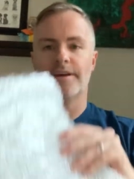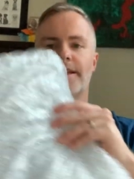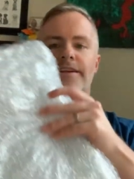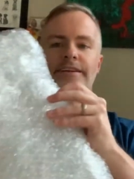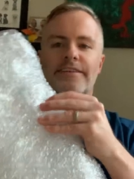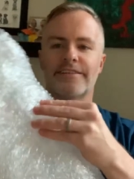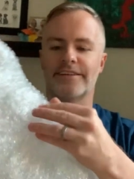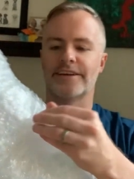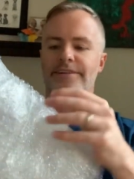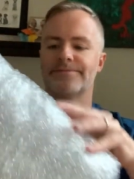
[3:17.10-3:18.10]
And another
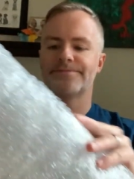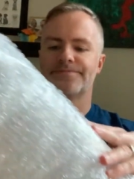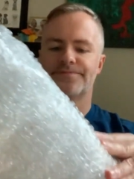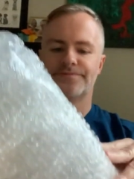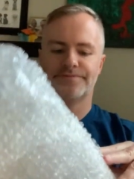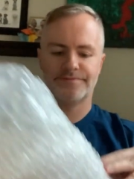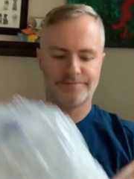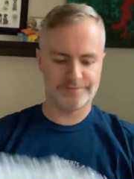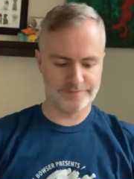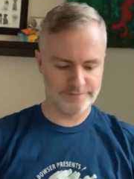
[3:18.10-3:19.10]
layer.
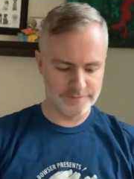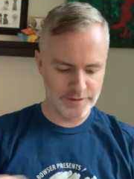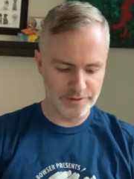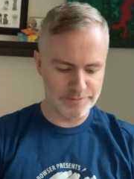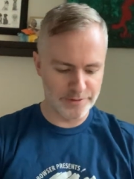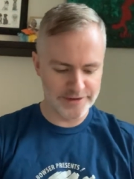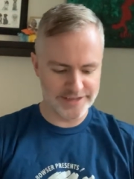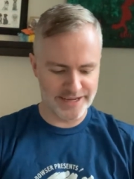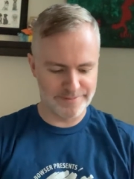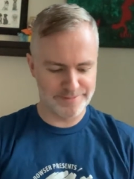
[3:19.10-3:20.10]
With more
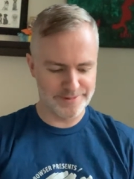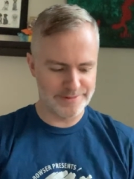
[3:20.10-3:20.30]
tape.